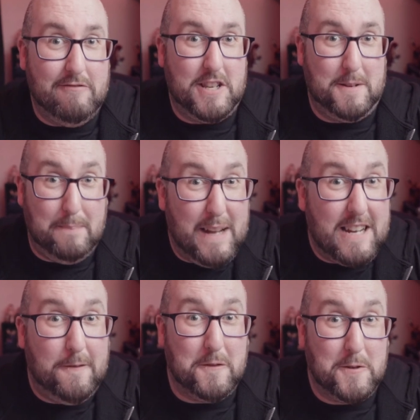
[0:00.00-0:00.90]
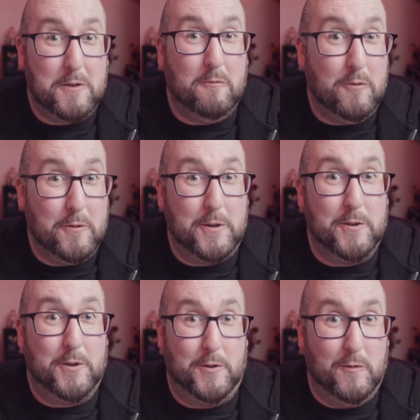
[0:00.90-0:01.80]
respectful towards your
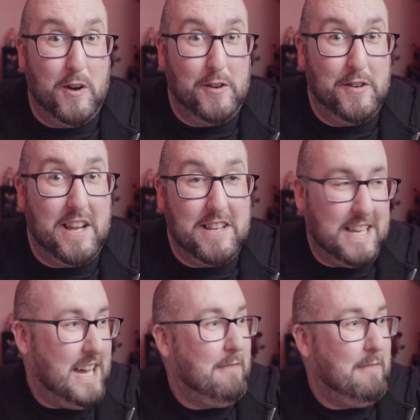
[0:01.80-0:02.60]
surroundings